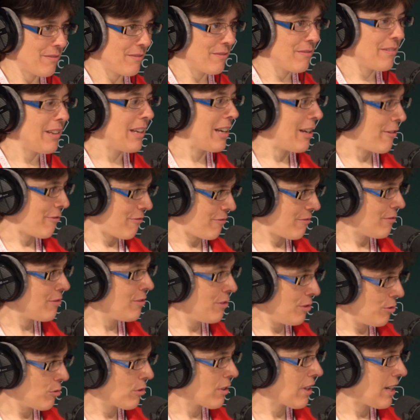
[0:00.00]
we have
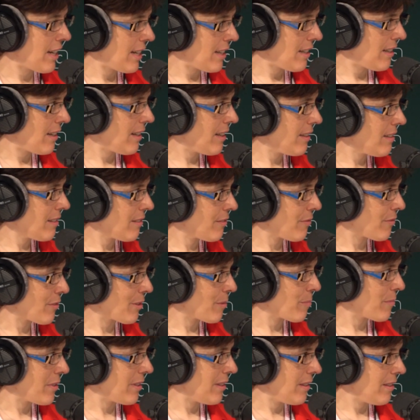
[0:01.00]
new guidelines
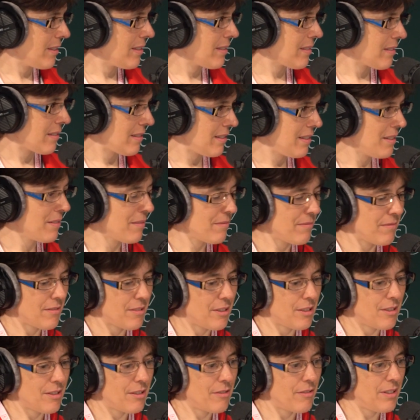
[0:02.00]
from the ESC
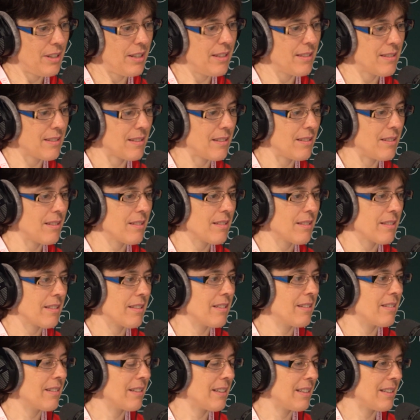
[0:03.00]
released last
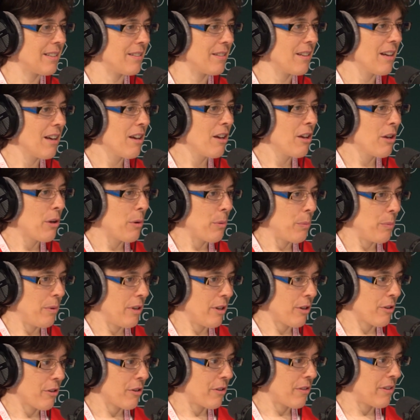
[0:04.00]
year, and
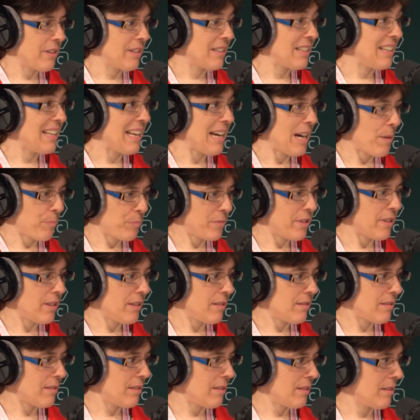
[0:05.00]
we are currently
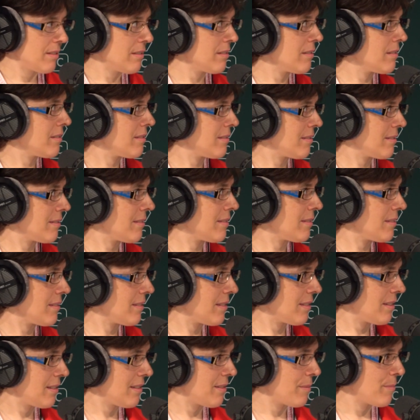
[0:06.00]
updating
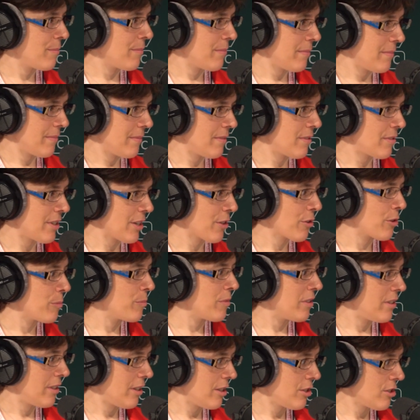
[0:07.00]
the
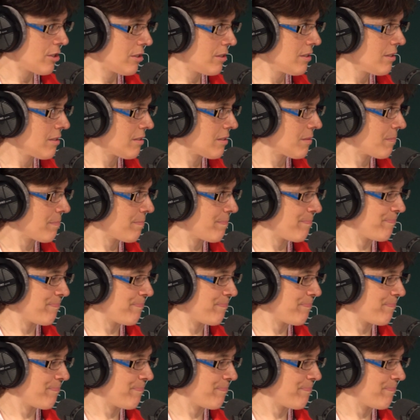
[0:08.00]
recommendations